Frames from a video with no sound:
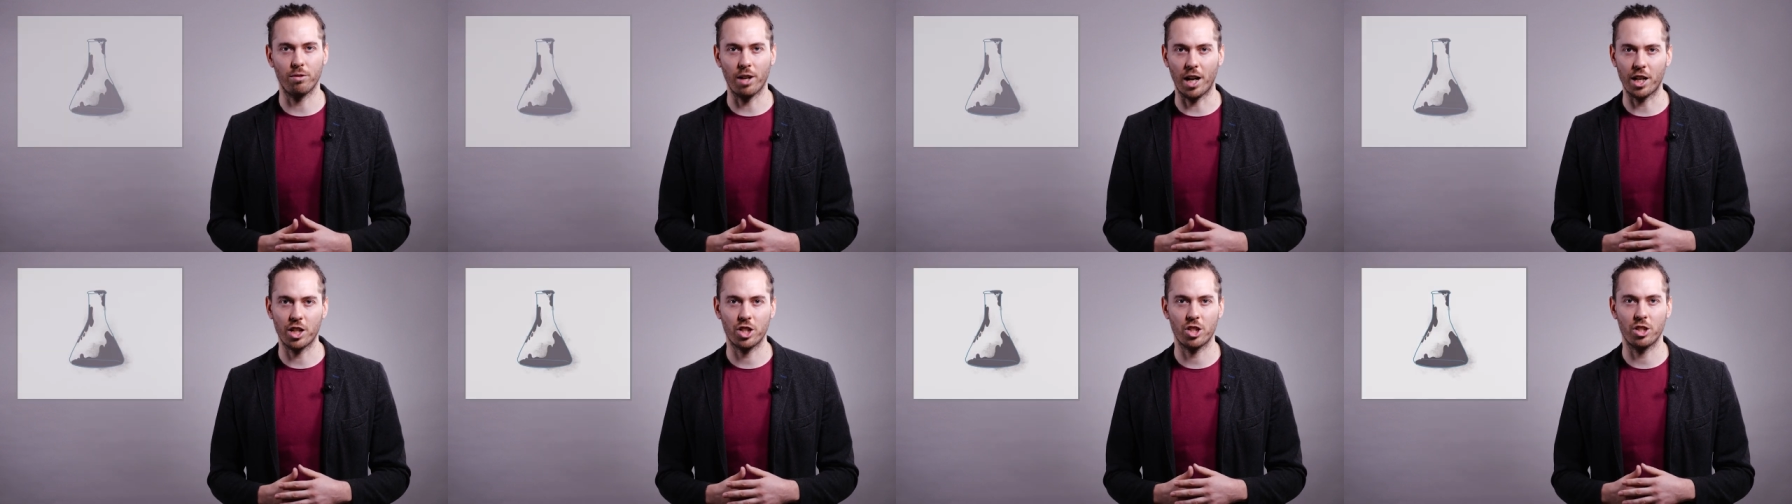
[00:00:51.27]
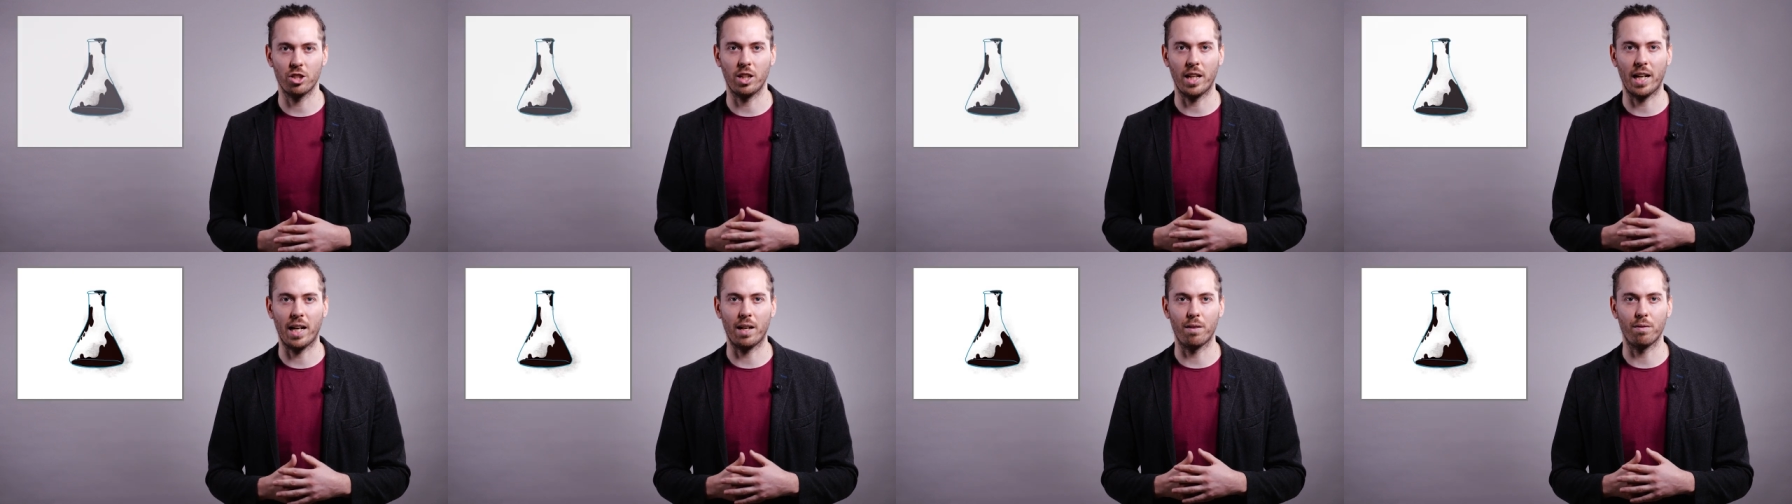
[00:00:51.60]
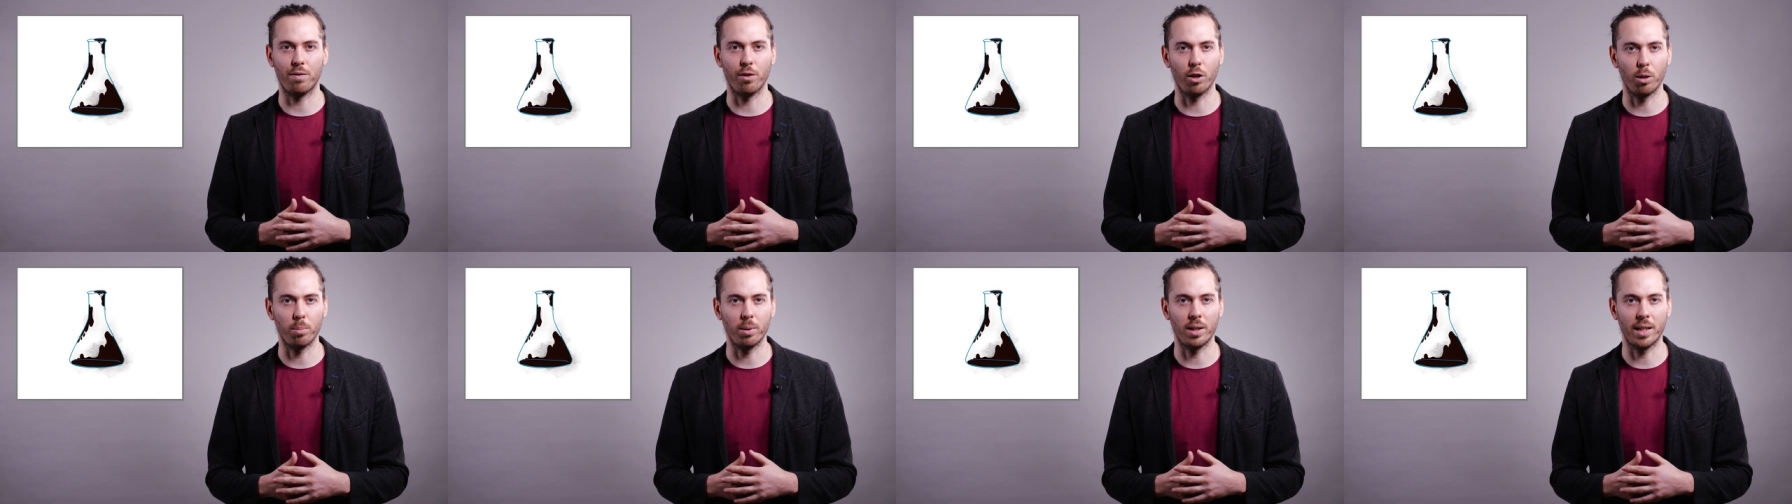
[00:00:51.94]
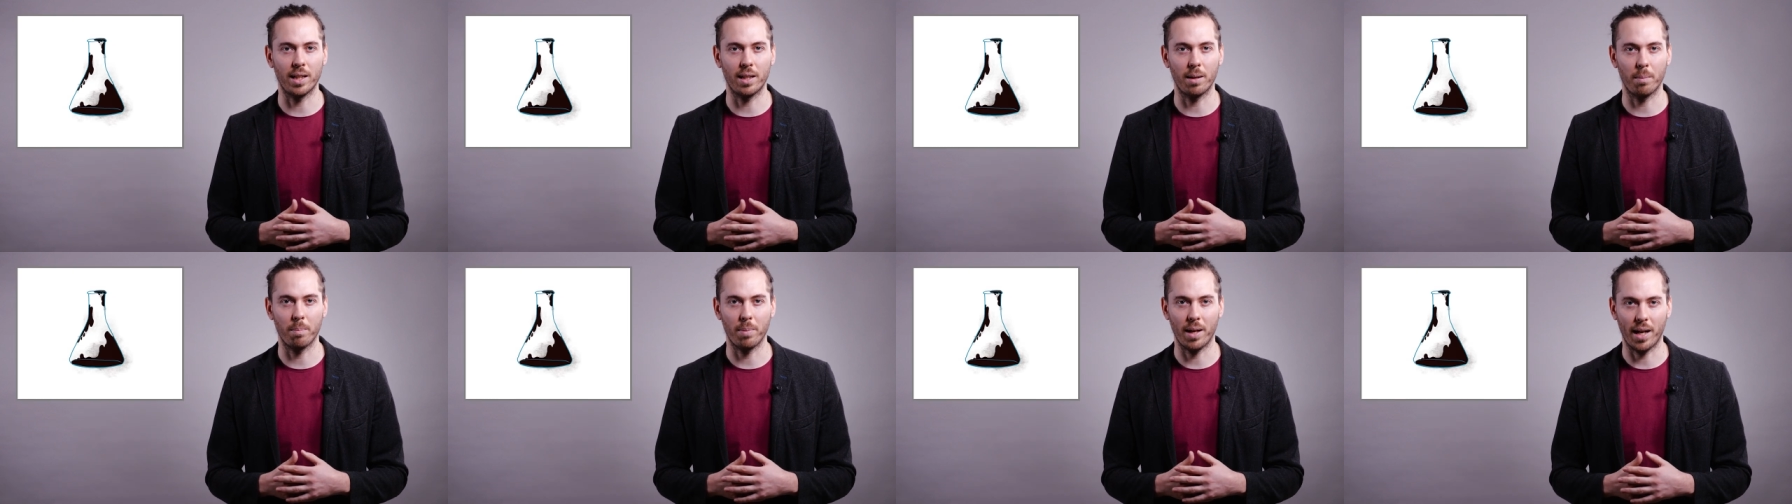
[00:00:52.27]
rational, and
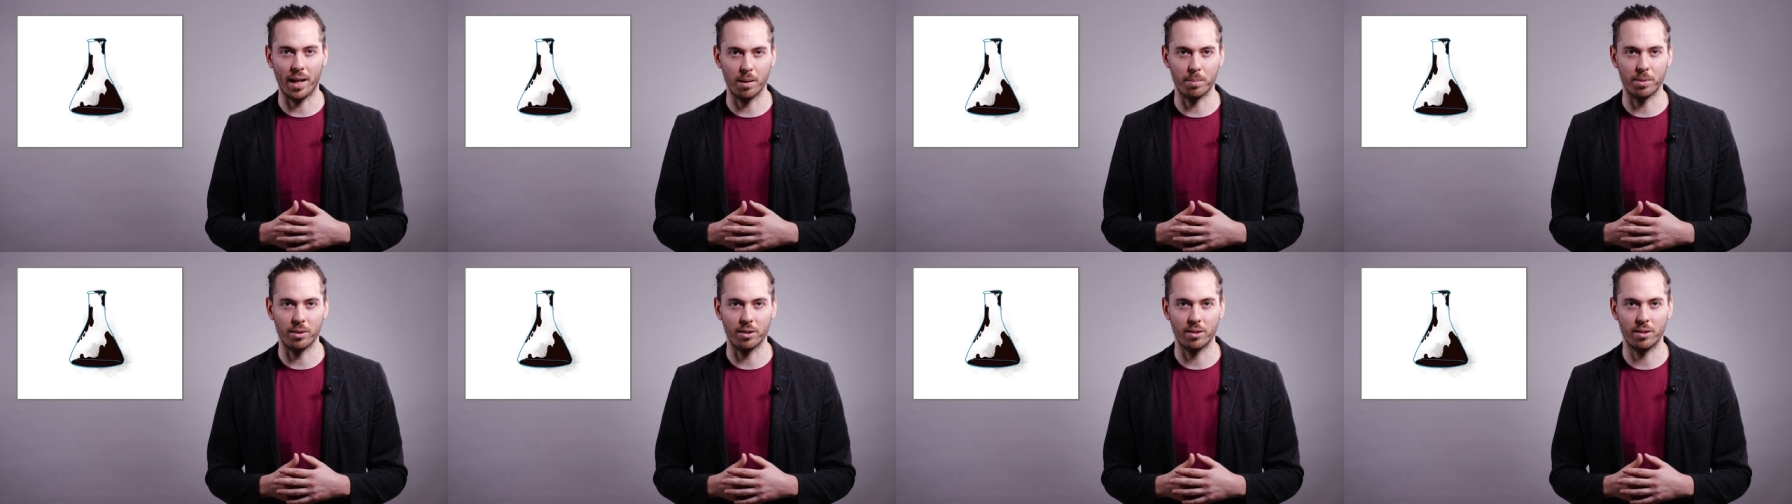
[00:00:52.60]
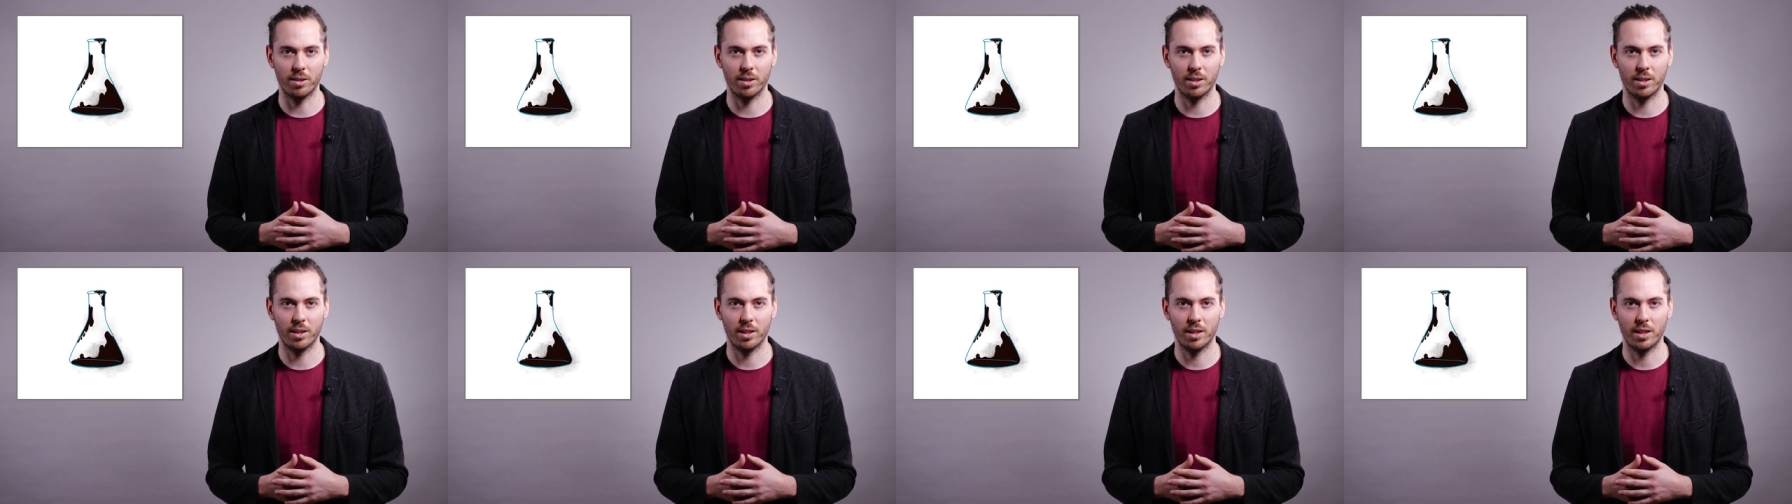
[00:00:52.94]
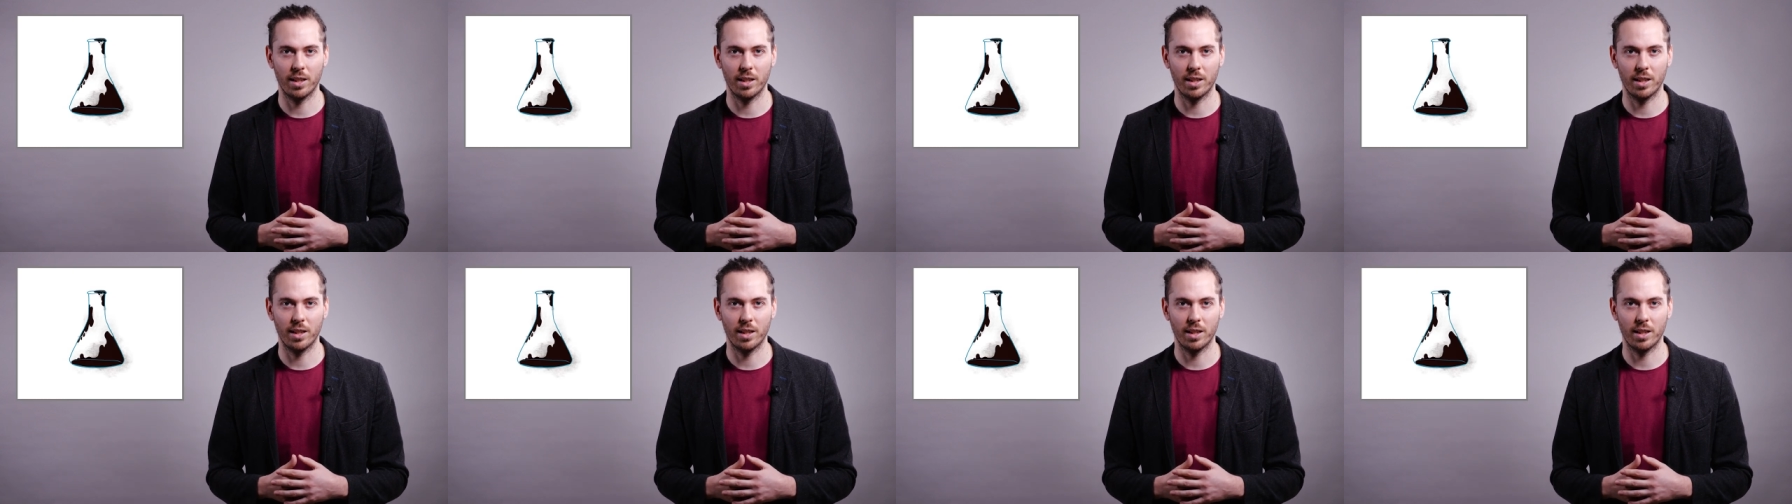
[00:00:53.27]
verbally compatible,